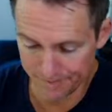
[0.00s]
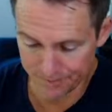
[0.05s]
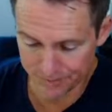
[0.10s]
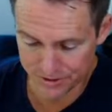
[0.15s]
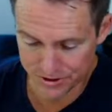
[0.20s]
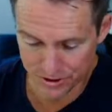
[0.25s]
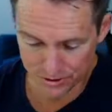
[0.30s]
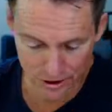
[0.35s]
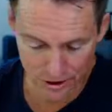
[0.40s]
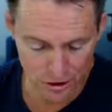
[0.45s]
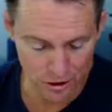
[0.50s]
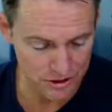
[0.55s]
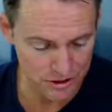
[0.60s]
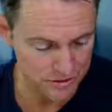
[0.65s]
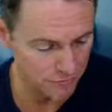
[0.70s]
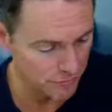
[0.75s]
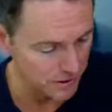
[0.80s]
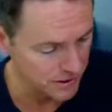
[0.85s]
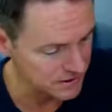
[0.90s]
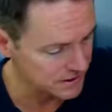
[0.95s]
So the cost
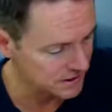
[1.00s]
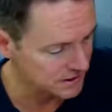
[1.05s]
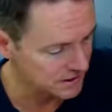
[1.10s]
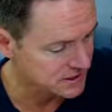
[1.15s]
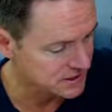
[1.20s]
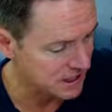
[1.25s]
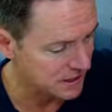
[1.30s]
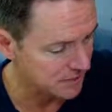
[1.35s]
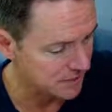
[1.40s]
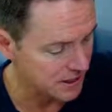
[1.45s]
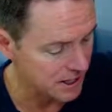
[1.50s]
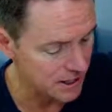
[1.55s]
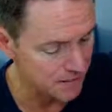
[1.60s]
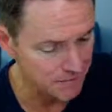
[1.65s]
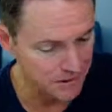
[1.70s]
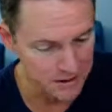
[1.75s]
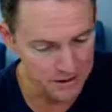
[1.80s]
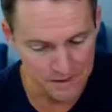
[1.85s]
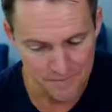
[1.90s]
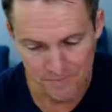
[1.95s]
of renting's going up.
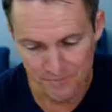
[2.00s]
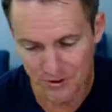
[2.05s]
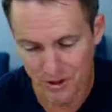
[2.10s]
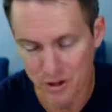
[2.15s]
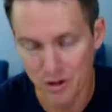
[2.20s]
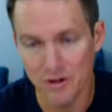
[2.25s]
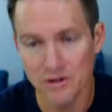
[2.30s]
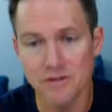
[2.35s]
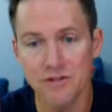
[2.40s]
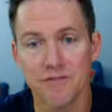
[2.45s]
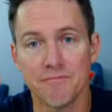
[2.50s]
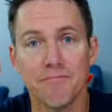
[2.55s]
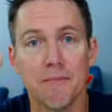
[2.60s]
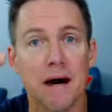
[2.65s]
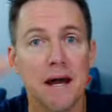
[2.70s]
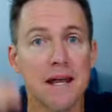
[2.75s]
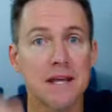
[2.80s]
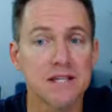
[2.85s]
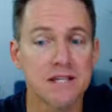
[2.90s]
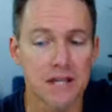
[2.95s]
The cost of
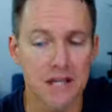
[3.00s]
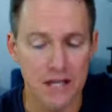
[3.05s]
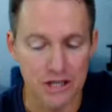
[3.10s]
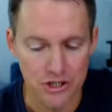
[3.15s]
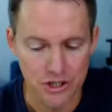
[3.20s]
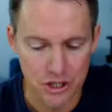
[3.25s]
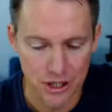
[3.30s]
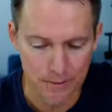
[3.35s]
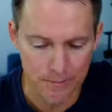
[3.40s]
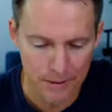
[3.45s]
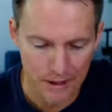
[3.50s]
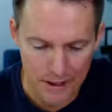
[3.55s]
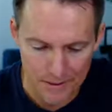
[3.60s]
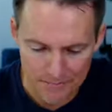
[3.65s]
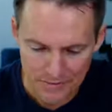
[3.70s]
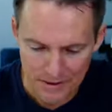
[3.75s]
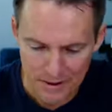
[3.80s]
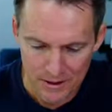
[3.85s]
money's getting cheaper.